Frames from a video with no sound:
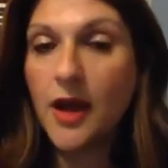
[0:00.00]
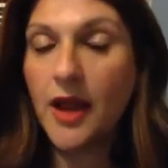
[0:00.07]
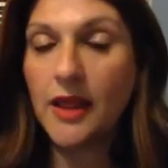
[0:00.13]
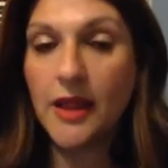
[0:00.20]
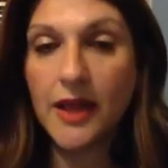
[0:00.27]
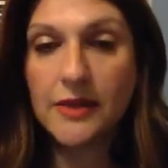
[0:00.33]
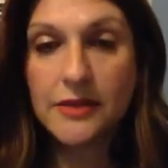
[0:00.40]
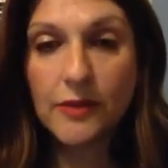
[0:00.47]

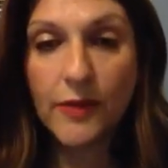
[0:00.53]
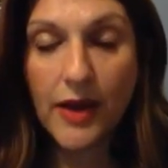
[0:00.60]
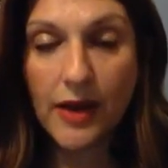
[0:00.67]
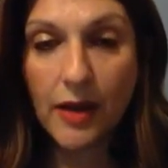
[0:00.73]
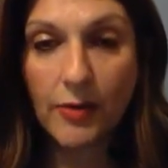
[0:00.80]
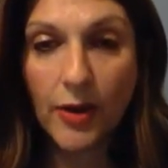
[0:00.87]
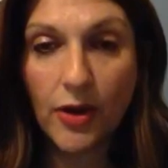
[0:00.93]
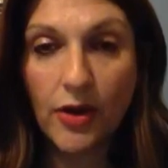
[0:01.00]
I like to
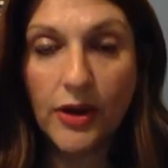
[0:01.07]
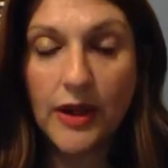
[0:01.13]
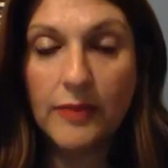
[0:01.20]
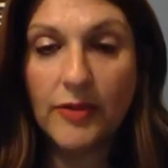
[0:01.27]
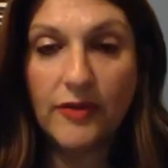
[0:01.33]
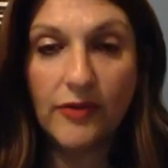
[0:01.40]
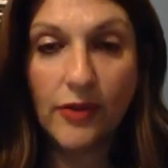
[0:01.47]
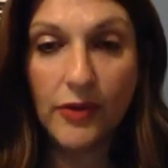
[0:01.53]
wake up
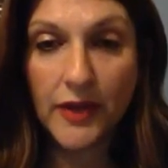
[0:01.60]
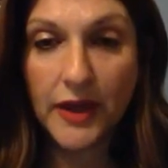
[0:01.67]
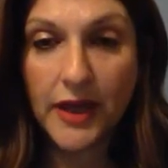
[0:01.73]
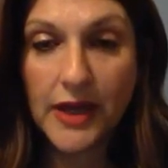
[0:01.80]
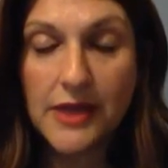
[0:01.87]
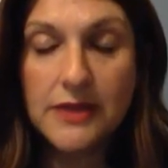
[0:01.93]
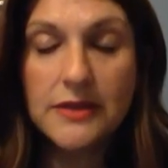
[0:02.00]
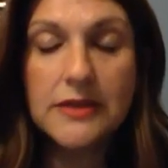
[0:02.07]
early before the
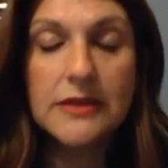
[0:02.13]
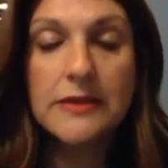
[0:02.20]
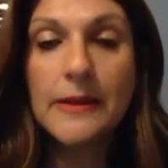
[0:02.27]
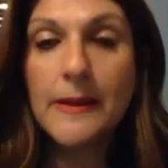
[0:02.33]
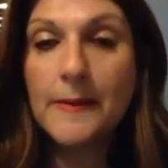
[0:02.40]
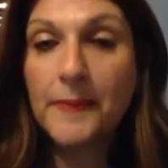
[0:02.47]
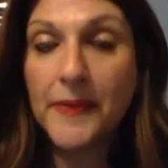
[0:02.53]
kids.